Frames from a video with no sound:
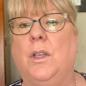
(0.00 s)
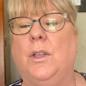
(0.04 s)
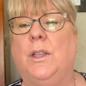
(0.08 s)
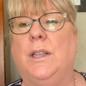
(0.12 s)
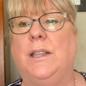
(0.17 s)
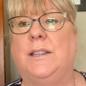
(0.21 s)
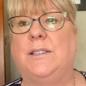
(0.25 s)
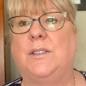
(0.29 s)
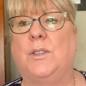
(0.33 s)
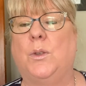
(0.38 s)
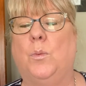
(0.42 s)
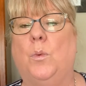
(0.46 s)

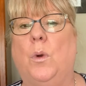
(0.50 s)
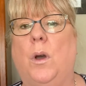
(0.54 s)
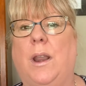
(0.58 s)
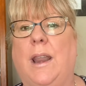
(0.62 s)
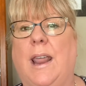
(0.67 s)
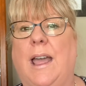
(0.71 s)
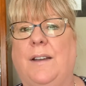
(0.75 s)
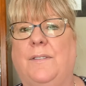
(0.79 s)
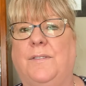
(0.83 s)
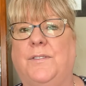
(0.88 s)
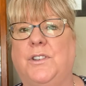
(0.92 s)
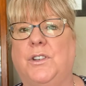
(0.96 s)
it's the one
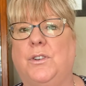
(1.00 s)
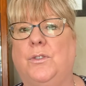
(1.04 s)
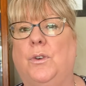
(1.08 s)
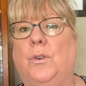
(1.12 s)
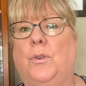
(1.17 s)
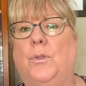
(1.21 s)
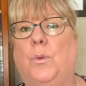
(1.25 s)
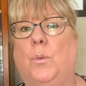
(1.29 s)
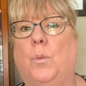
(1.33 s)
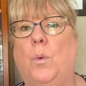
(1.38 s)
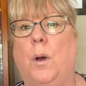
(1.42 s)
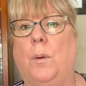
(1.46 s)
after
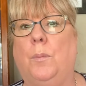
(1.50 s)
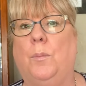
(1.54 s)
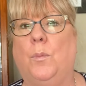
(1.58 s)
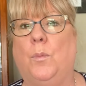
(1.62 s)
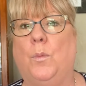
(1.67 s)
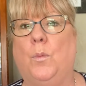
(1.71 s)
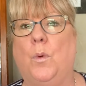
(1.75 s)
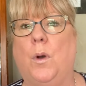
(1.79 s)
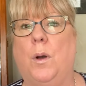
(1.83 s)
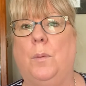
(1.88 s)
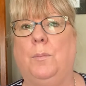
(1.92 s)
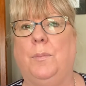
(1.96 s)
or the one
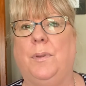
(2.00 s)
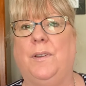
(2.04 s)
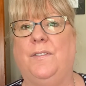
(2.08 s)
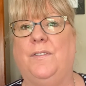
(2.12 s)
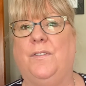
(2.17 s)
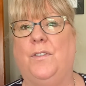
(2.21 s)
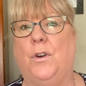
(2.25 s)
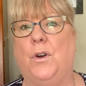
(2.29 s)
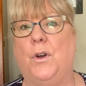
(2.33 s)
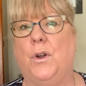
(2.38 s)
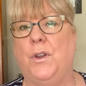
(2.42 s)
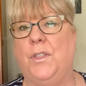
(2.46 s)
one
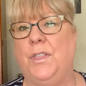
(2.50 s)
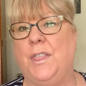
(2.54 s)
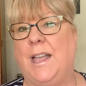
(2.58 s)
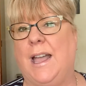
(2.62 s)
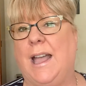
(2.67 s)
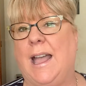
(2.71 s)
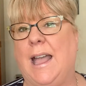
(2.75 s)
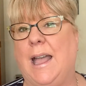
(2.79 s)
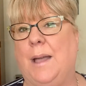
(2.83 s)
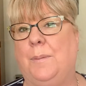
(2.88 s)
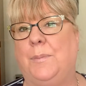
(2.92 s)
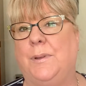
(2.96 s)
before and that
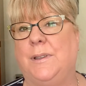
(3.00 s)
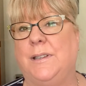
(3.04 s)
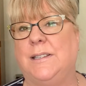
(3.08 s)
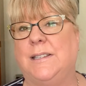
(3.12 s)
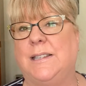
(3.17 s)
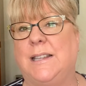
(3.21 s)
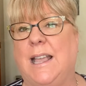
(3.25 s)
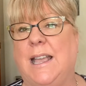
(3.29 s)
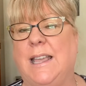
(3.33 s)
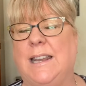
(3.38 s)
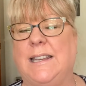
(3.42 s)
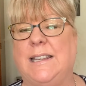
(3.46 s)
happens
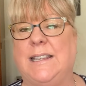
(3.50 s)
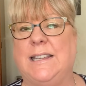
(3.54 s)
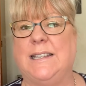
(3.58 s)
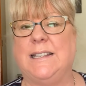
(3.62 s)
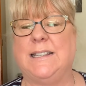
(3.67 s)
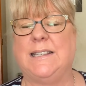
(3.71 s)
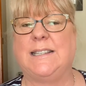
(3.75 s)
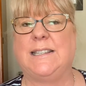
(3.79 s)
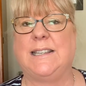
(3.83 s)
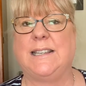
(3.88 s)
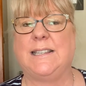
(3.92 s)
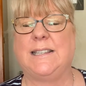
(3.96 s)
kind of
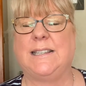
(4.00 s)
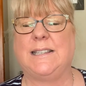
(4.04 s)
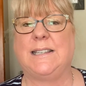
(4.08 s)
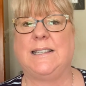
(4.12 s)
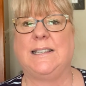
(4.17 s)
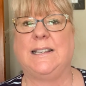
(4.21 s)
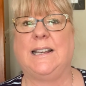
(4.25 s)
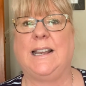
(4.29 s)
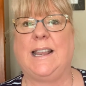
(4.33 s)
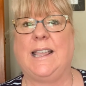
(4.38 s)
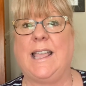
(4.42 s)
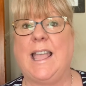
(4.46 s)

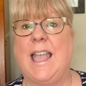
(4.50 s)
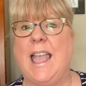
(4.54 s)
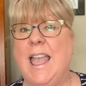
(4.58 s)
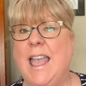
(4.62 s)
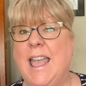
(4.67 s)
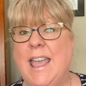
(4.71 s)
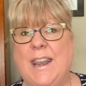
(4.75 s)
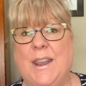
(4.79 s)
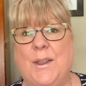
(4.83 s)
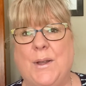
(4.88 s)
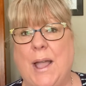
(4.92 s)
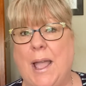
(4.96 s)
consistently
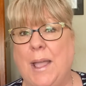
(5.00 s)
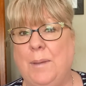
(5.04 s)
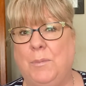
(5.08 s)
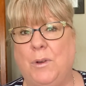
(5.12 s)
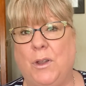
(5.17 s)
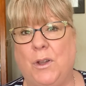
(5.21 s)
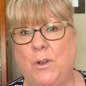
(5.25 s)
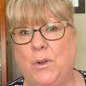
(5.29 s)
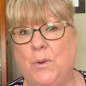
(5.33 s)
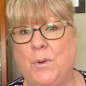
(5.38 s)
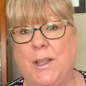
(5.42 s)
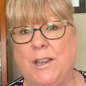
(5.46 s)
now i'm
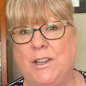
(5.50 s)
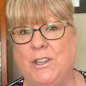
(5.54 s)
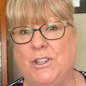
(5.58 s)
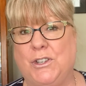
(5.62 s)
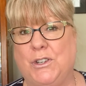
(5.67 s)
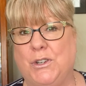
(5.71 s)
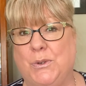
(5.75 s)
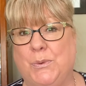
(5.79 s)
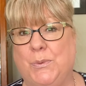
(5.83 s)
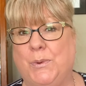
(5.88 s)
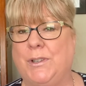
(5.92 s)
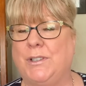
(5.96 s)
not quite
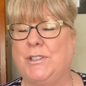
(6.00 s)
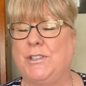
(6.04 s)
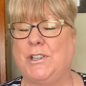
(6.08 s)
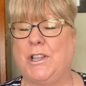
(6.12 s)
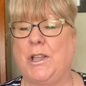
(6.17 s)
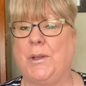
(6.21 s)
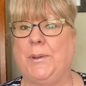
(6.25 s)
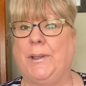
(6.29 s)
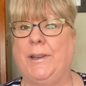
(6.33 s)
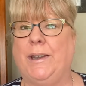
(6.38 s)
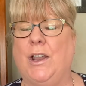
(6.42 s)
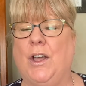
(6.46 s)
sure what's
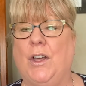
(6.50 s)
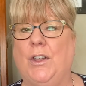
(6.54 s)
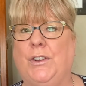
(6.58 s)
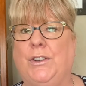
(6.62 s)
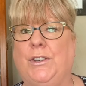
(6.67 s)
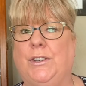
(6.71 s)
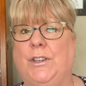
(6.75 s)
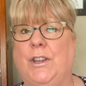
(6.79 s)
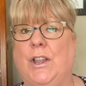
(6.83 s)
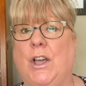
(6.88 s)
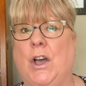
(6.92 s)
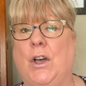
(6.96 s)
going
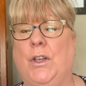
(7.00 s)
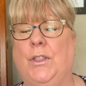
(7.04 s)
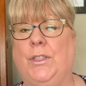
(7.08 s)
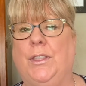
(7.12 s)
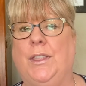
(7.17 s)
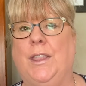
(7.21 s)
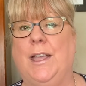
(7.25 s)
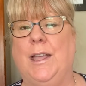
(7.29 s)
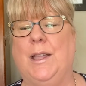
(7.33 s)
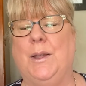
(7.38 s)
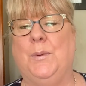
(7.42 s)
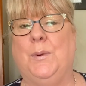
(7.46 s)
on on
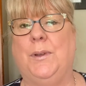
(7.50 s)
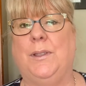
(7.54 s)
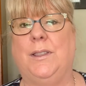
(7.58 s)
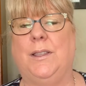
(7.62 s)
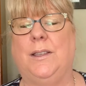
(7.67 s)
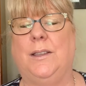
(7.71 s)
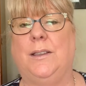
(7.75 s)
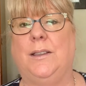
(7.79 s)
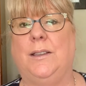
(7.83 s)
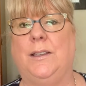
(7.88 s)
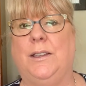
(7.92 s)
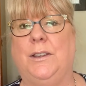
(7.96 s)
there
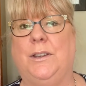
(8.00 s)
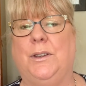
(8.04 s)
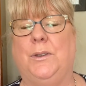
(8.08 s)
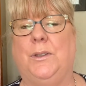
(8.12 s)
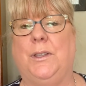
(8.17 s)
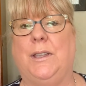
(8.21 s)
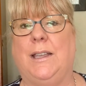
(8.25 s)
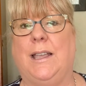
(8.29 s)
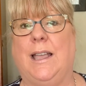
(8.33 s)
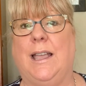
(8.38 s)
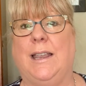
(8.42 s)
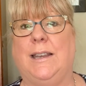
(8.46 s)
whether you know
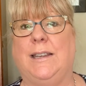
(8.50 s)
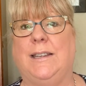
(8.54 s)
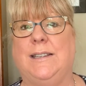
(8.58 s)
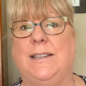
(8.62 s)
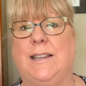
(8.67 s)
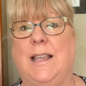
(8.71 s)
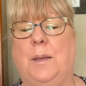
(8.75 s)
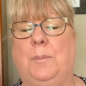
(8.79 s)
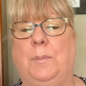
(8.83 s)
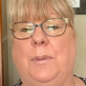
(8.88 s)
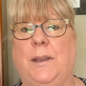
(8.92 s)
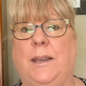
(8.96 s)
you're kind of
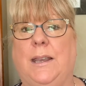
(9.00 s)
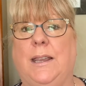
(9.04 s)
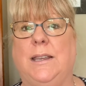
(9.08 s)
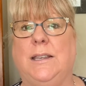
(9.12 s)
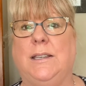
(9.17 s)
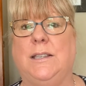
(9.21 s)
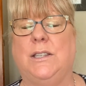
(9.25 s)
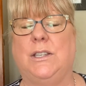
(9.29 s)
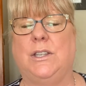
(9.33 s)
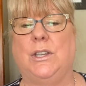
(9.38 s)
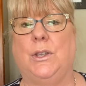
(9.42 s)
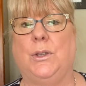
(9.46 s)
tapping
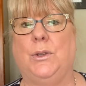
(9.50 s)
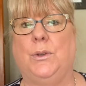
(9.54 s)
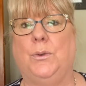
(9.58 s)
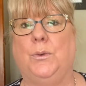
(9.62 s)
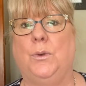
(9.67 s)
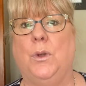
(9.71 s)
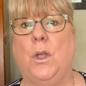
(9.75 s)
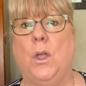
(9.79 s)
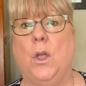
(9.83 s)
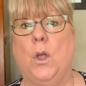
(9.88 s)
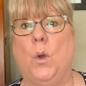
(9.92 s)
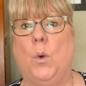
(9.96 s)
into
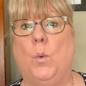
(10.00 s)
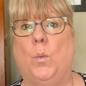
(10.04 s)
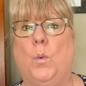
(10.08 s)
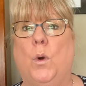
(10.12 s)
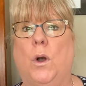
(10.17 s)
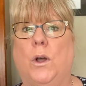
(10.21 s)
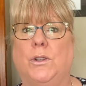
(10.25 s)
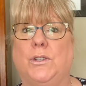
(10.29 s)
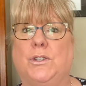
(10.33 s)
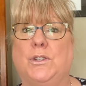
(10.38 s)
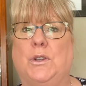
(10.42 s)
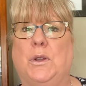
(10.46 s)

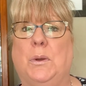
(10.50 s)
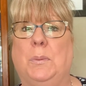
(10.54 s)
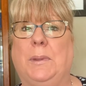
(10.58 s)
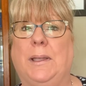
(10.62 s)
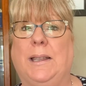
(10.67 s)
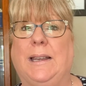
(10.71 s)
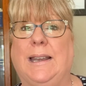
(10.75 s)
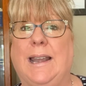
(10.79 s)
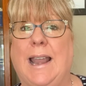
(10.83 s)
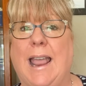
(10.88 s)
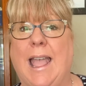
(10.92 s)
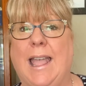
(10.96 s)
what's
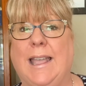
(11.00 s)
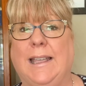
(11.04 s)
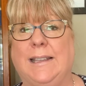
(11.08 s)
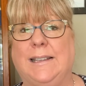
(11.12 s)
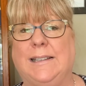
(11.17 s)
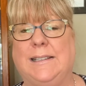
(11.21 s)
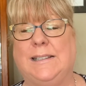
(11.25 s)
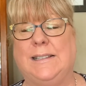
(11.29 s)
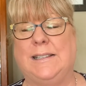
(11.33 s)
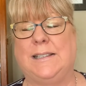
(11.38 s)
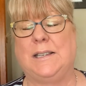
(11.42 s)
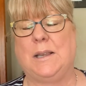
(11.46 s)
coming
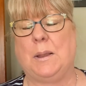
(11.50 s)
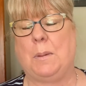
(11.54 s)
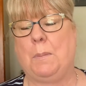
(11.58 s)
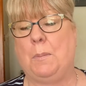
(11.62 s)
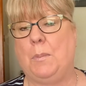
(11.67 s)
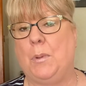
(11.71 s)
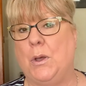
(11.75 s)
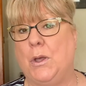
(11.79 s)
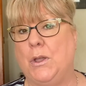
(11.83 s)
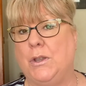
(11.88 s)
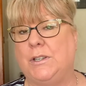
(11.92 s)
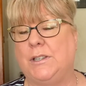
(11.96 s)
next,
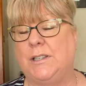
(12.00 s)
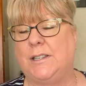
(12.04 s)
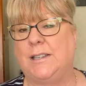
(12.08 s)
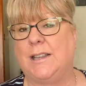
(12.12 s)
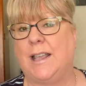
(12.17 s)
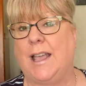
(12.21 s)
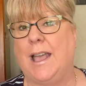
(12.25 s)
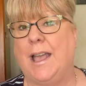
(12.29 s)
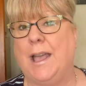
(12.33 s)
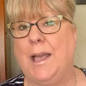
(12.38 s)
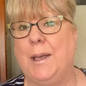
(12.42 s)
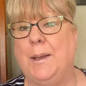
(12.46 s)
but
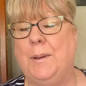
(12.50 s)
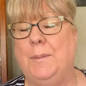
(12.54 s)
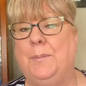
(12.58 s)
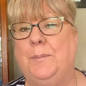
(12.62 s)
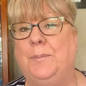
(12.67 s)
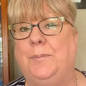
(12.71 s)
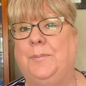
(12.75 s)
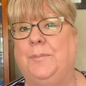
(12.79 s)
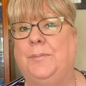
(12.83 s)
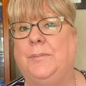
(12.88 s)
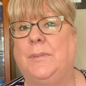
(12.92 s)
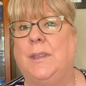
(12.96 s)

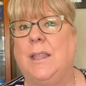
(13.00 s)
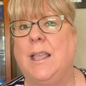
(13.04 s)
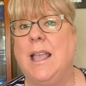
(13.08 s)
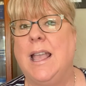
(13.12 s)
um,